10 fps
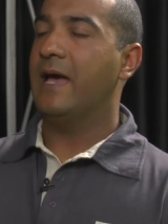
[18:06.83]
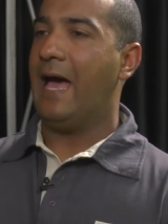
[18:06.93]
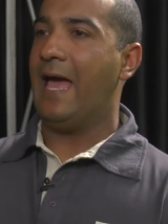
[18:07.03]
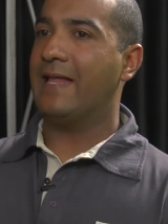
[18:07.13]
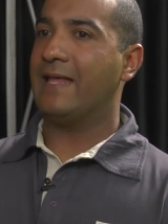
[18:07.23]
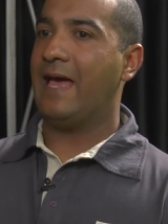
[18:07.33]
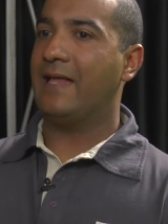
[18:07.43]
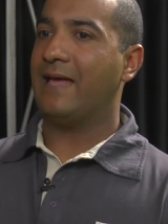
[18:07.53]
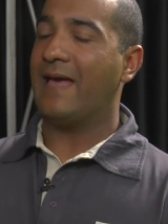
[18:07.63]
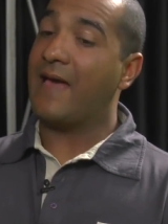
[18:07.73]
And
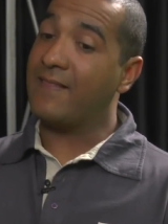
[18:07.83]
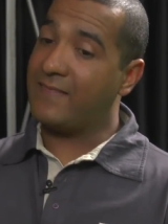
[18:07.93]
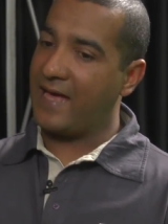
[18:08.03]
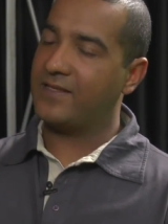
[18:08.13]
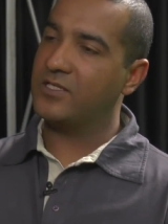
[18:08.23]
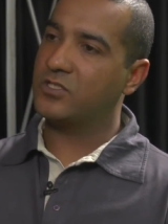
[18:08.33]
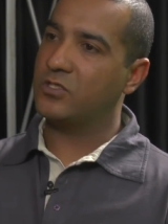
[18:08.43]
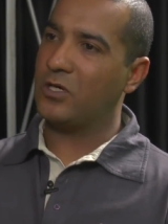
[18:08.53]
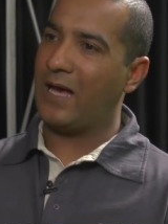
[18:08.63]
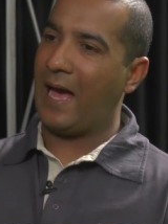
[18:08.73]
that is,
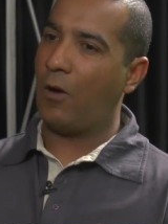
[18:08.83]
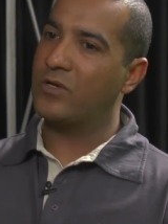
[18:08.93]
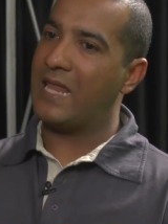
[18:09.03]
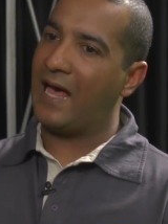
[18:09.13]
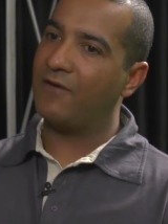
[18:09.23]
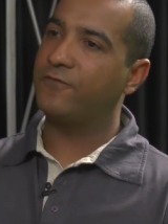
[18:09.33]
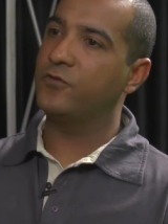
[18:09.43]
I would love,